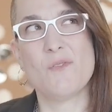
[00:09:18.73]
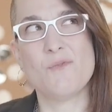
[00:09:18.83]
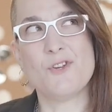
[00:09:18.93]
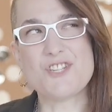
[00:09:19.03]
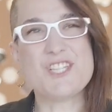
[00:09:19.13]

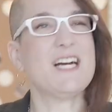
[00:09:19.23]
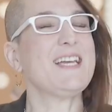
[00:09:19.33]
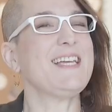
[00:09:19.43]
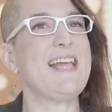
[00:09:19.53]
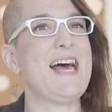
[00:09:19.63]
You're
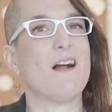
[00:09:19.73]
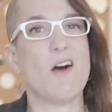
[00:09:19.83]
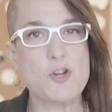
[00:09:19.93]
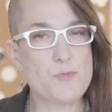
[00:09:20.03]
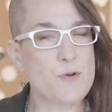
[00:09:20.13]
stuck in that
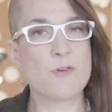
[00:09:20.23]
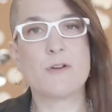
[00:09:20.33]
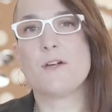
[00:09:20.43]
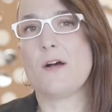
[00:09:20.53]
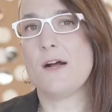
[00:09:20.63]

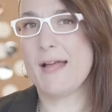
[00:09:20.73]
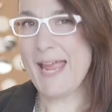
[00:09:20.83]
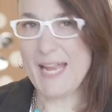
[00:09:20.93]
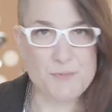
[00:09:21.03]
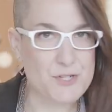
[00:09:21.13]
entrepreneurial
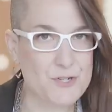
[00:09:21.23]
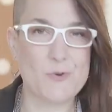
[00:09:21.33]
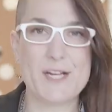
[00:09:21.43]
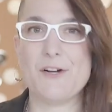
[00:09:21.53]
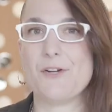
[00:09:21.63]
hamster
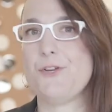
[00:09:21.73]
wheel.